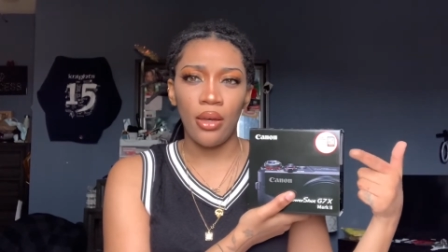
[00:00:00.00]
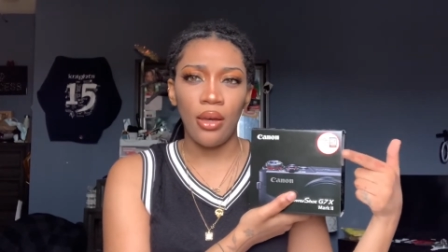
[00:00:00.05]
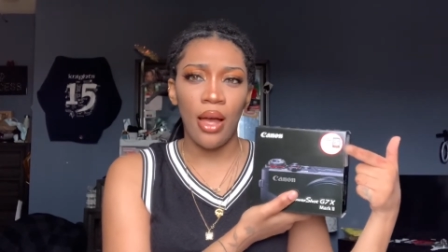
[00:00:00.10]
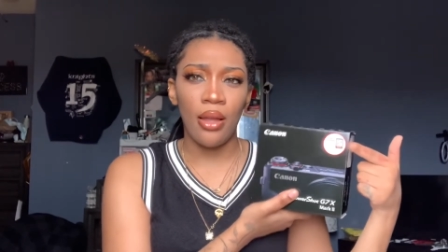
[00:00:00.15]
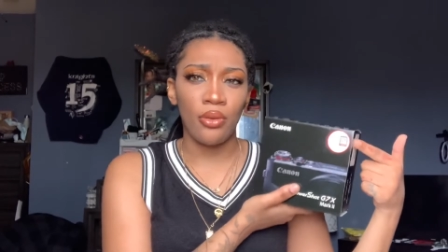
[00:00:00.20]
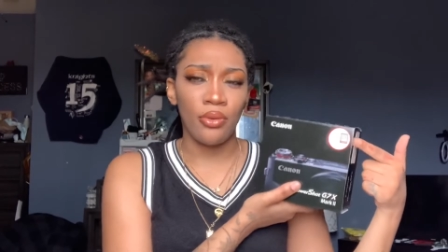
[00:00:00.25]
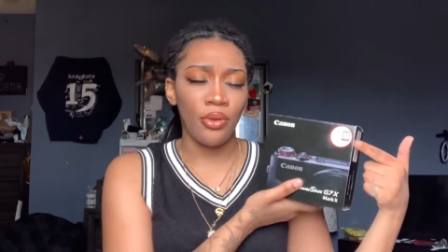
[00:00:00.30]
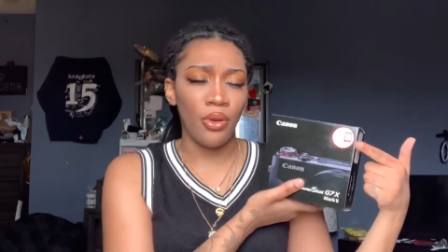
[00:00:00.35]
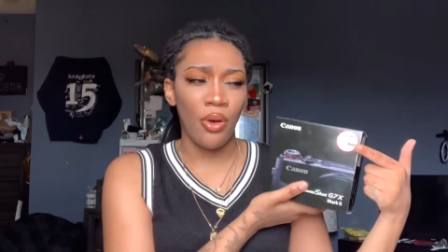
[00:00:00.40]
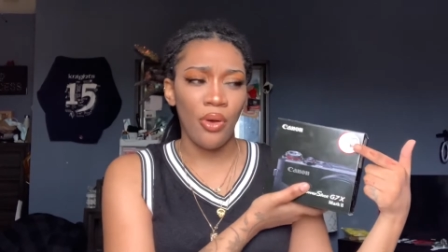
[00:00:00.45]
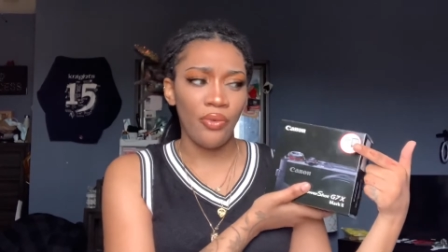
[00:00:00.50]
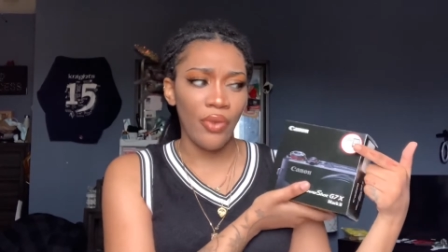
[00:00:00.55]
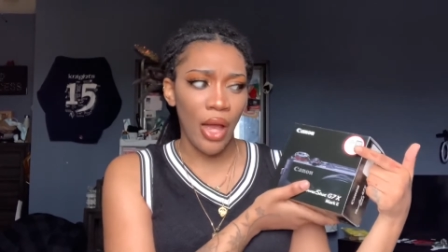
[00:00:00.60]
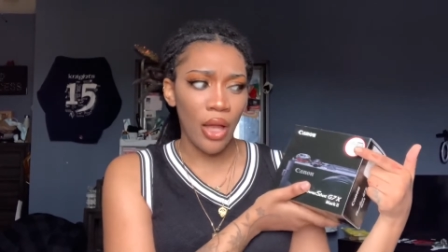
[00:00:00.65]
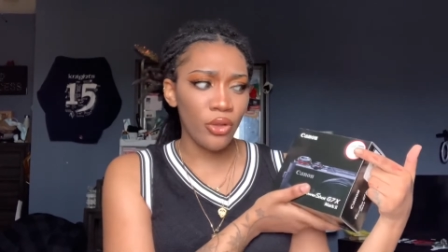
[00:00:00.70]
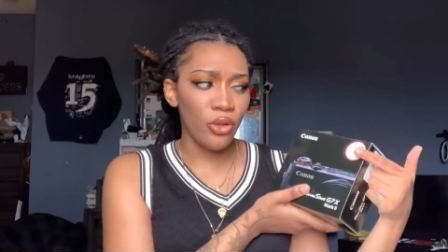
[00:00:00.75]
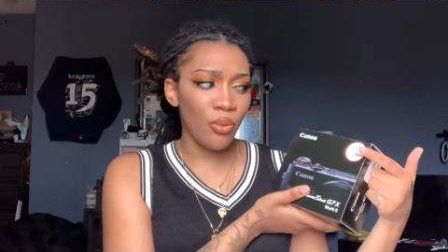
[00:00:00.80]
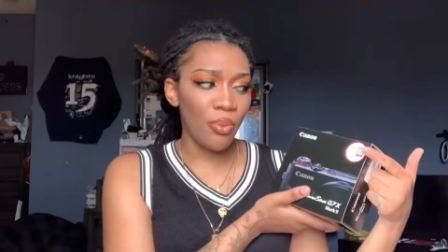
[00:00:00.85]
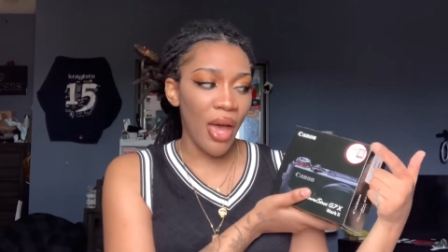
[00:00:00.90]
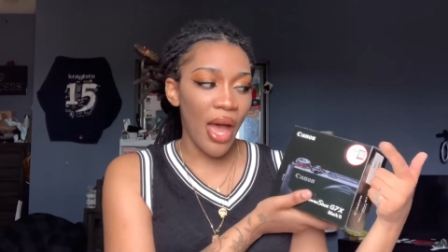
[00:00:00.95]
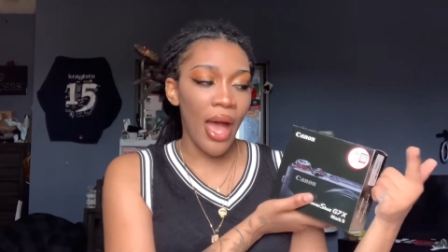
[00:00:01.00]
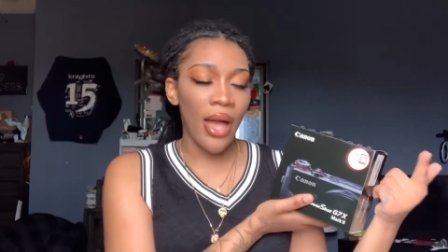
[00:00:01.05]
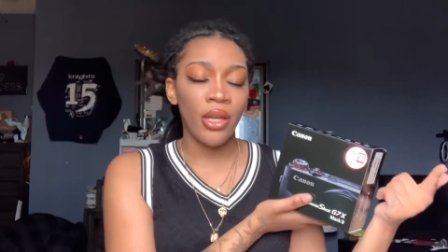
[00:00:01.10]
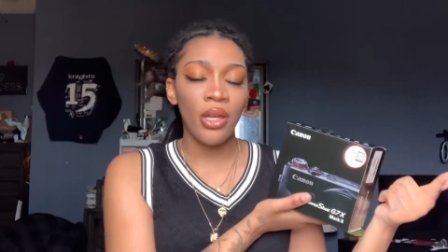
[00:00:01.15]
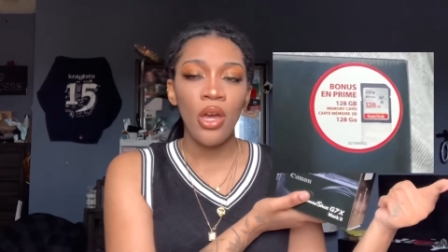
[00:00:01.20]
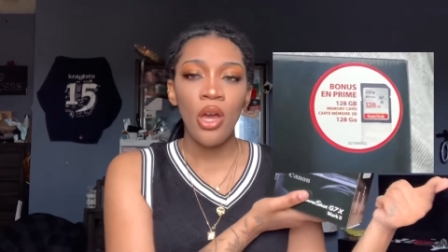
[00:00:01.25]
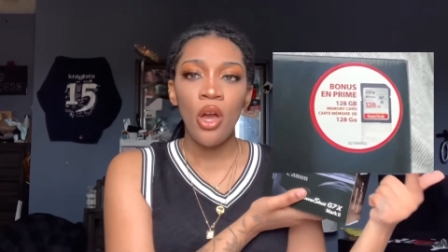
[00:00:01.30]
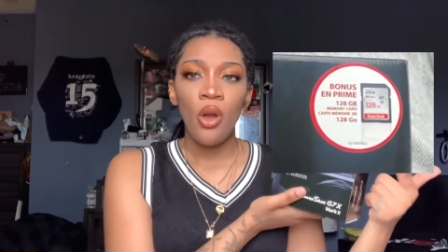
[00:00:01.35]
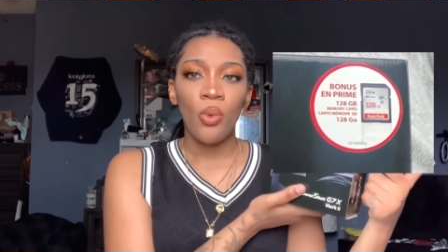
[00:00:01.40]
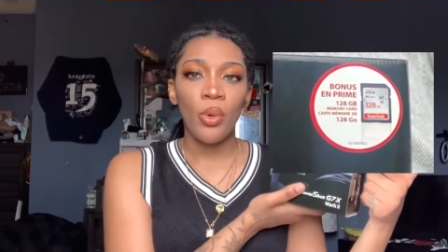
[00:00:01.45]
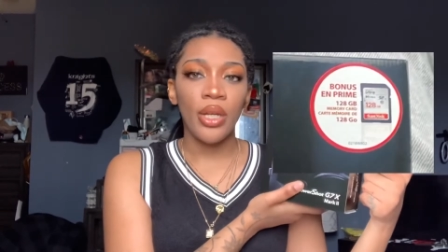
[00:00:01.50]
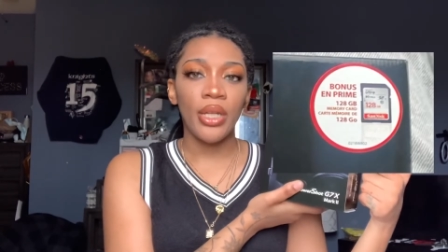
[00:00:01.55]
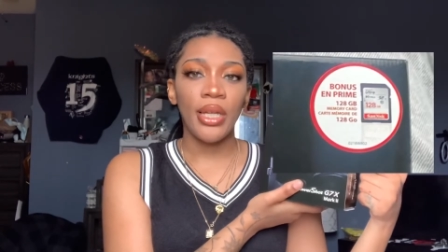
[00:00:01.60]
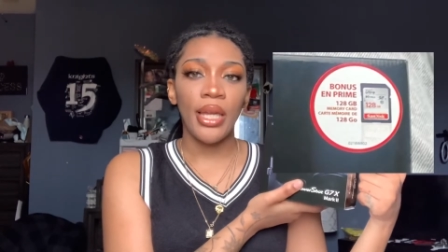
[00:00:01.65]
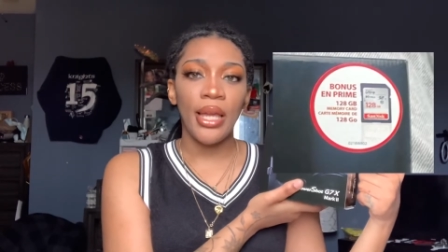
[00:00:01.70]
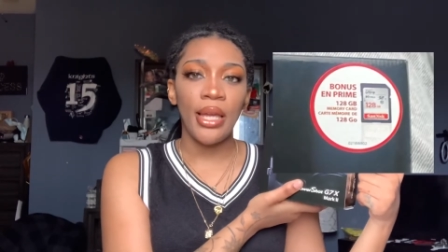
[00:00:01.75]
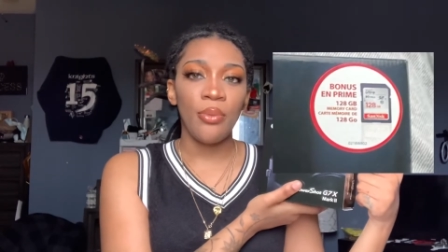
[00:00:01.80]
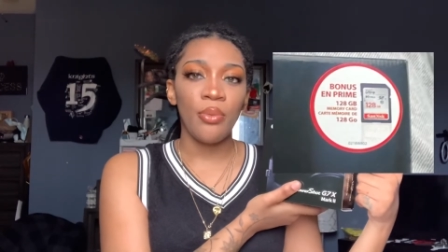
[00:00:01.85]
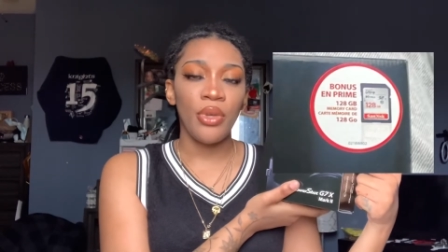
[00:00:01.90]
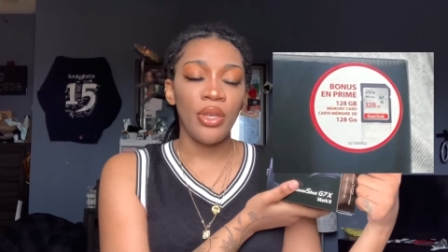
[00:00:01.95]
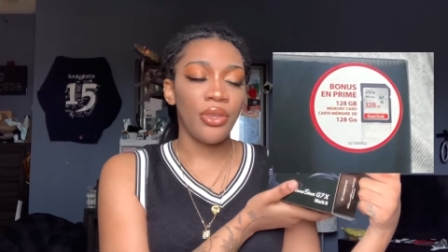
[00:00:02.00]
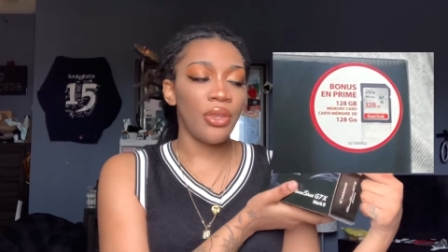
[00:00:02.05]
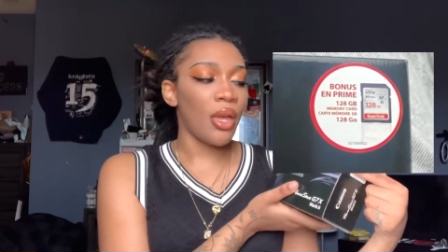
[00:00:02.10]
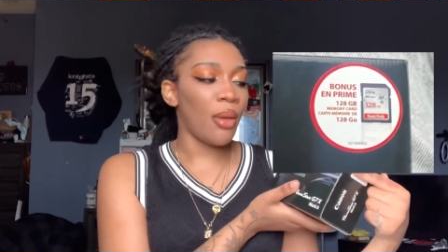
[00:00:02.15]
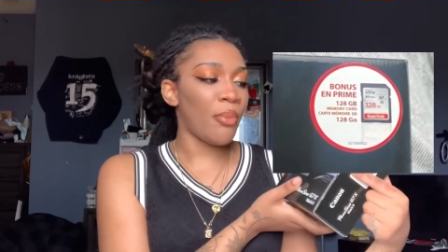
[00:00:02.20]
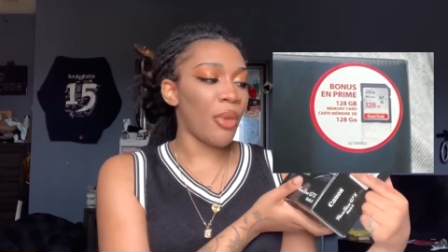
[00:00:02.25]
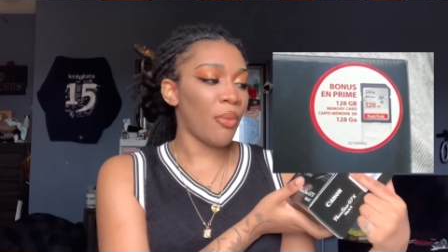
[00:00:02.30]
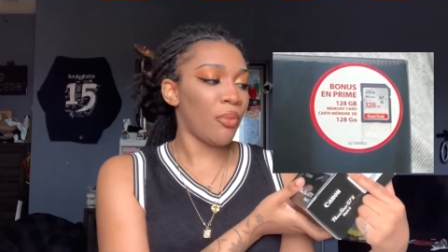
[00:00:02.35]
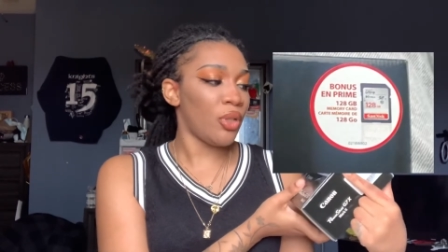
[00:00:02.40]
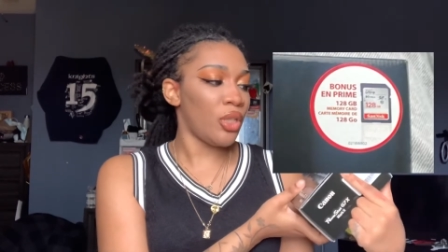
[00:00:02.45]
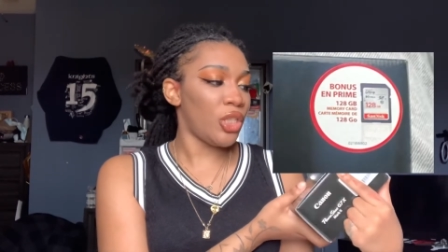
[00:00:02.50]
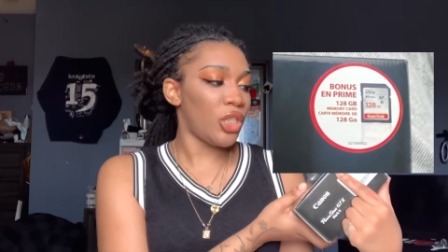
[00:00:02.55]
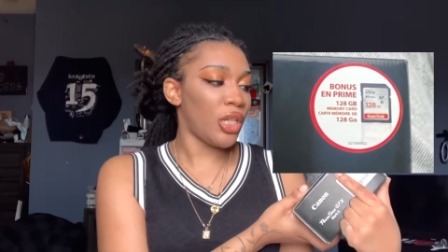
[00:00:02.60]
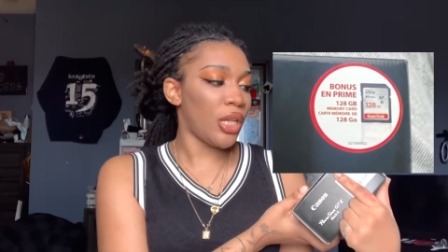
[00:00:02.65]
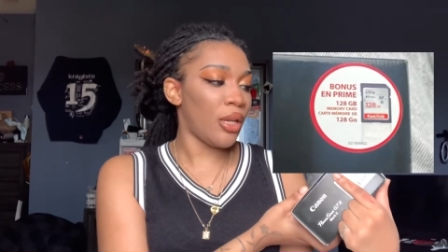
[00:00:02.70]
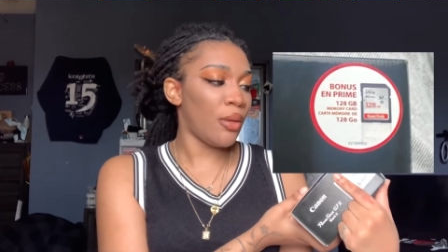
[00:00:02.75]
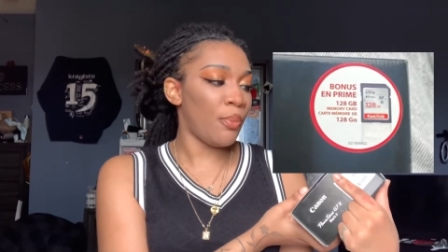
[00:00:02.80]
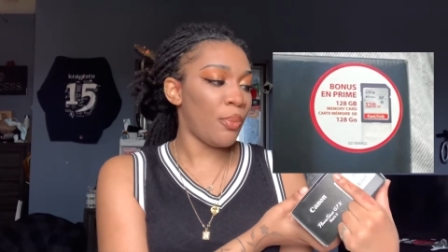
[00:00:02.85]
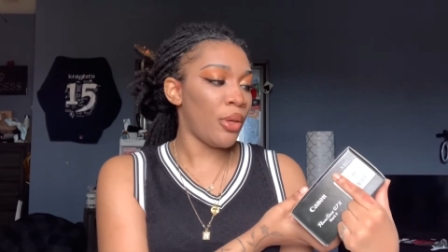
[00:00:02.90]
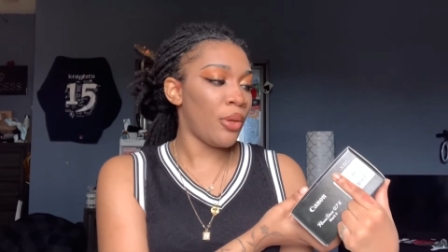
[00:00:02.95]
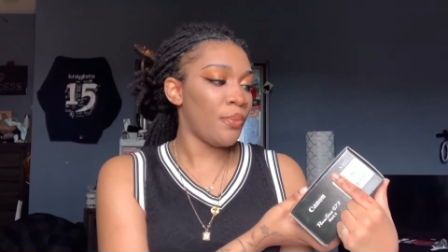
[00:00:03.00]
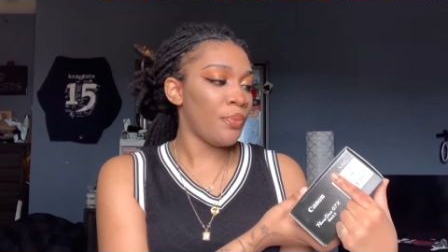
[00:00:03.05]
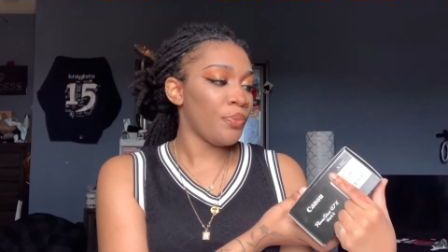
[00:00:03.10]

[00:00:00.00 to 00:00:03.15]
I don't know a value pack where it came with a memory chip